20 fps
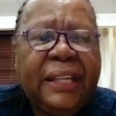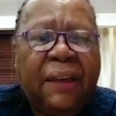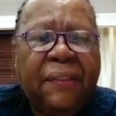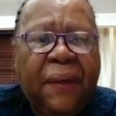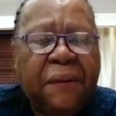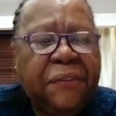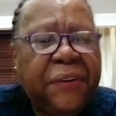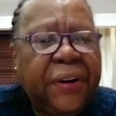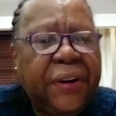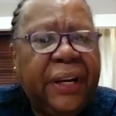
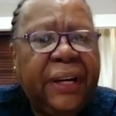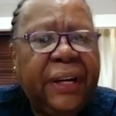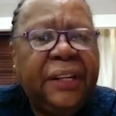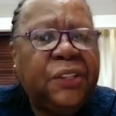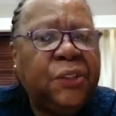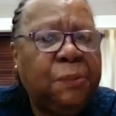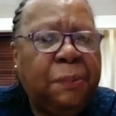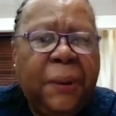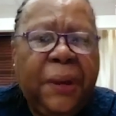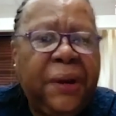South African
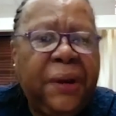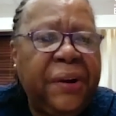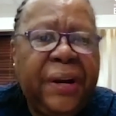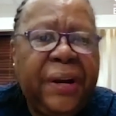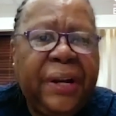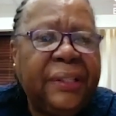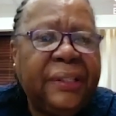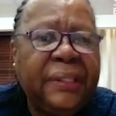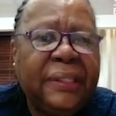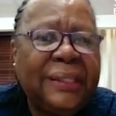
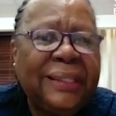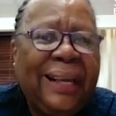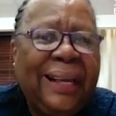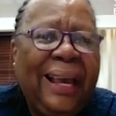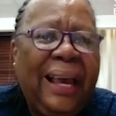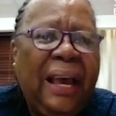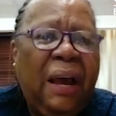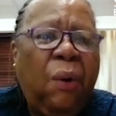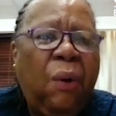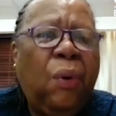experience.
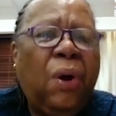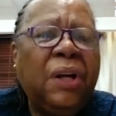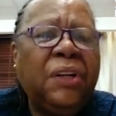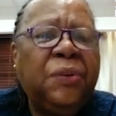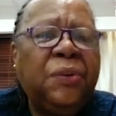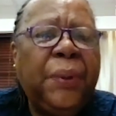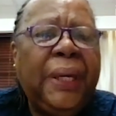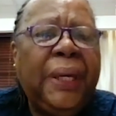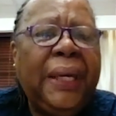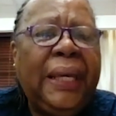
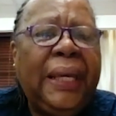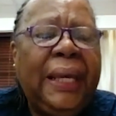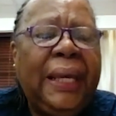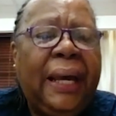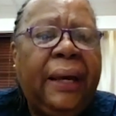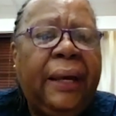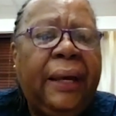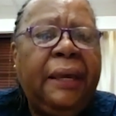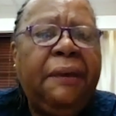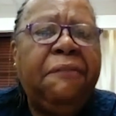What we
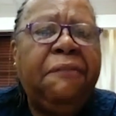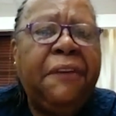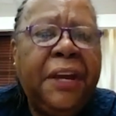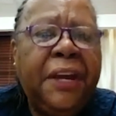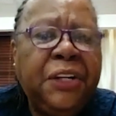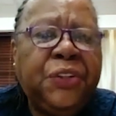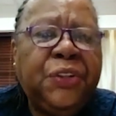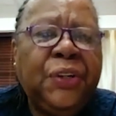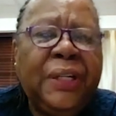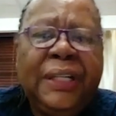
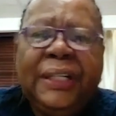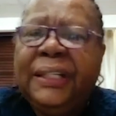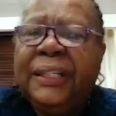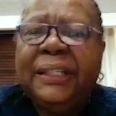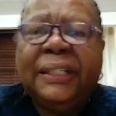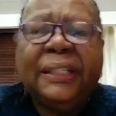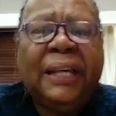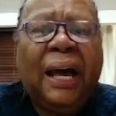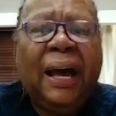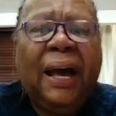eventually
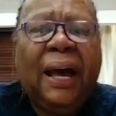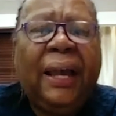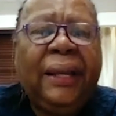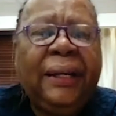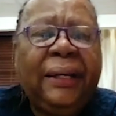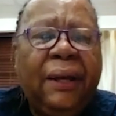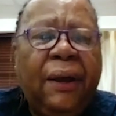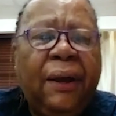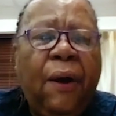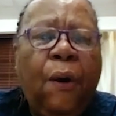
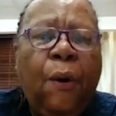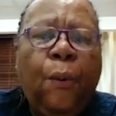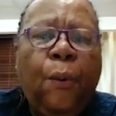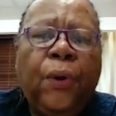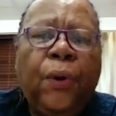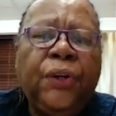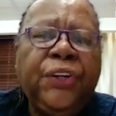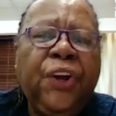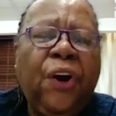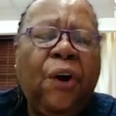decide
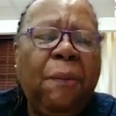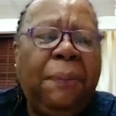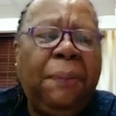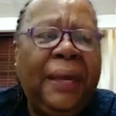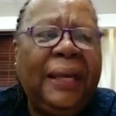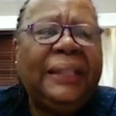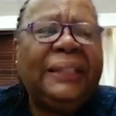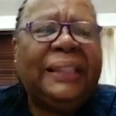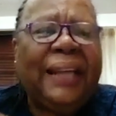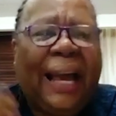will not
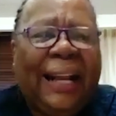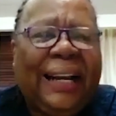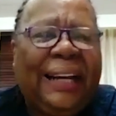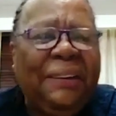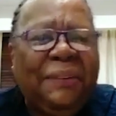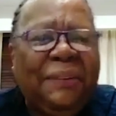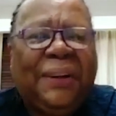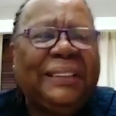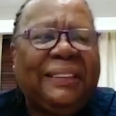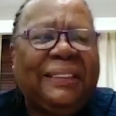be
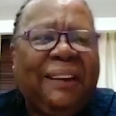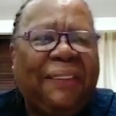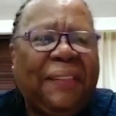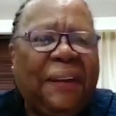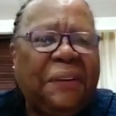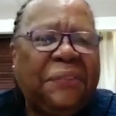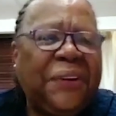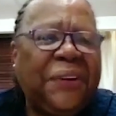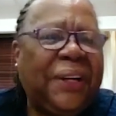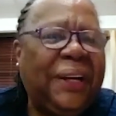exactly what South
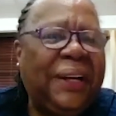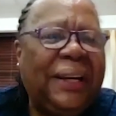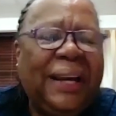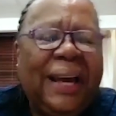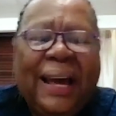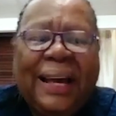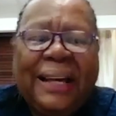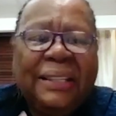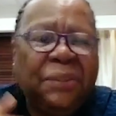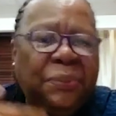Africa
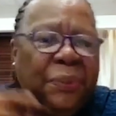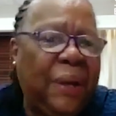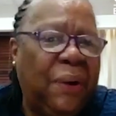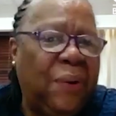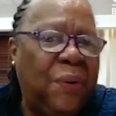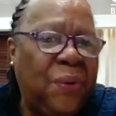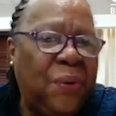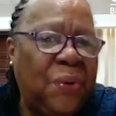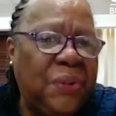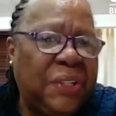has. We are
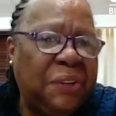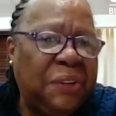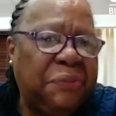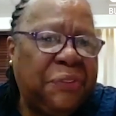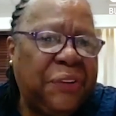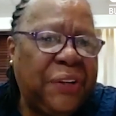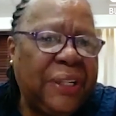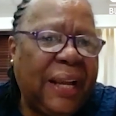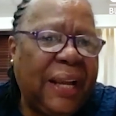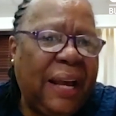all
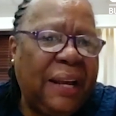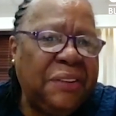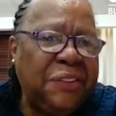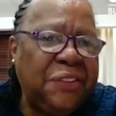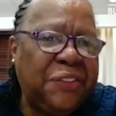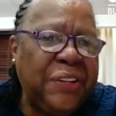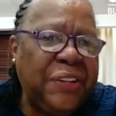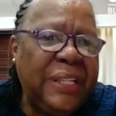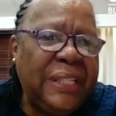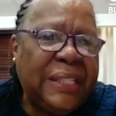different
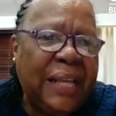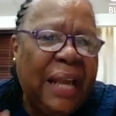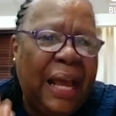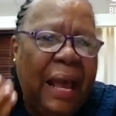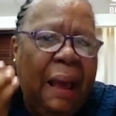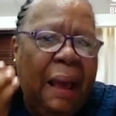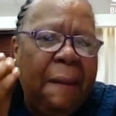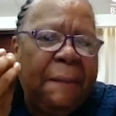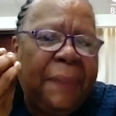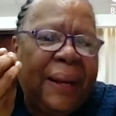countries,
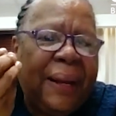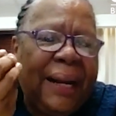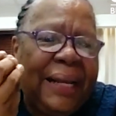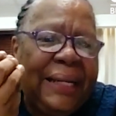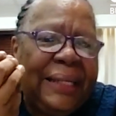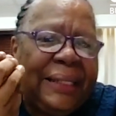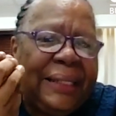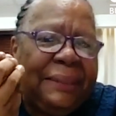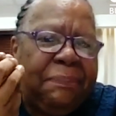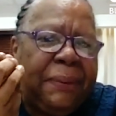but
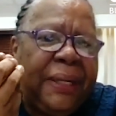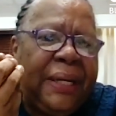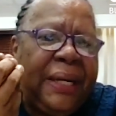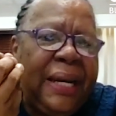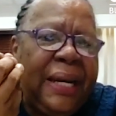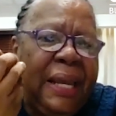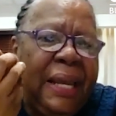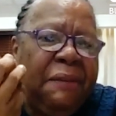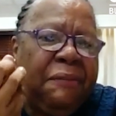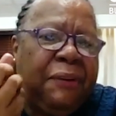I
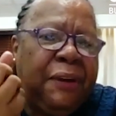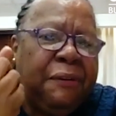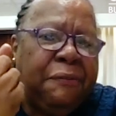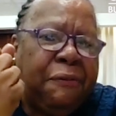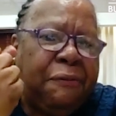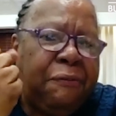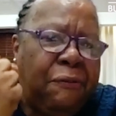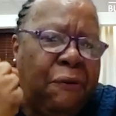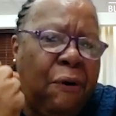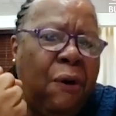believe in
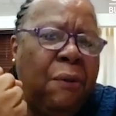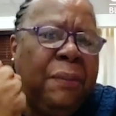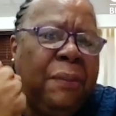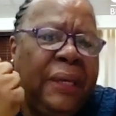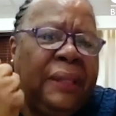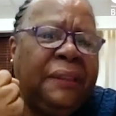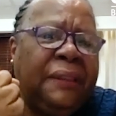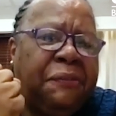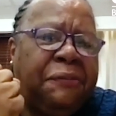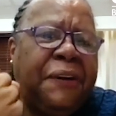
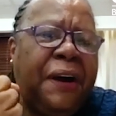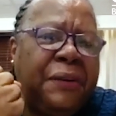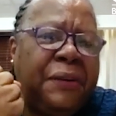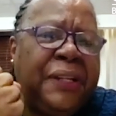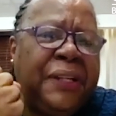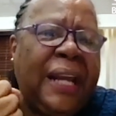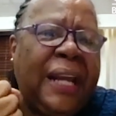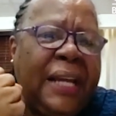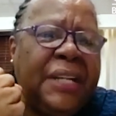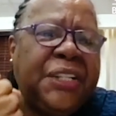forming the
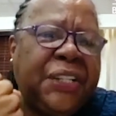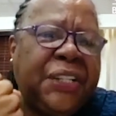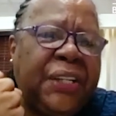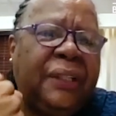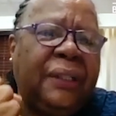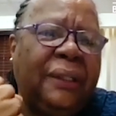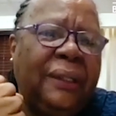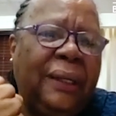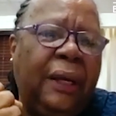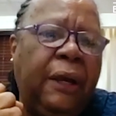foundation